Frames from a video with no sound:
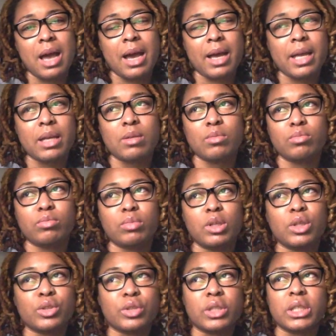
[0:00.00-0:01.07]
I
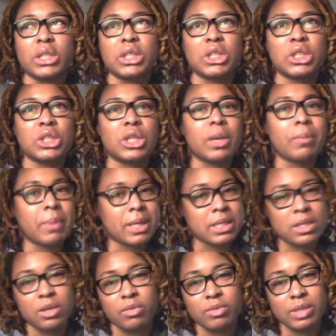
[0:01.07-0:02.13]
literally shut
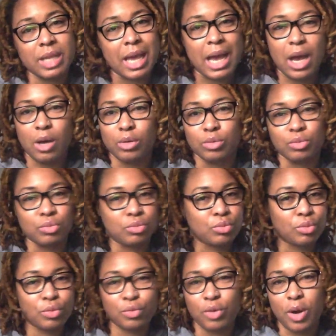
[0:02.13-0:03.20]
myself down
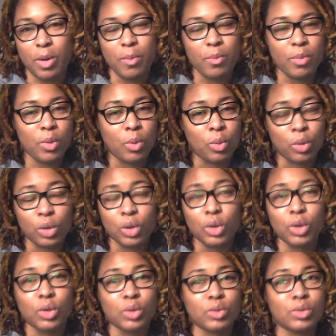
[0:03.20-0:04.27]
from the
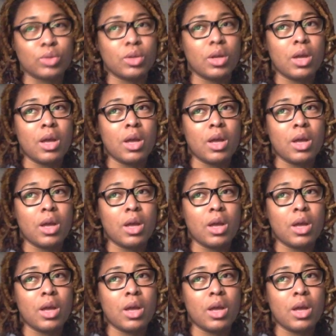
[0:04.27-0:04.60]
world,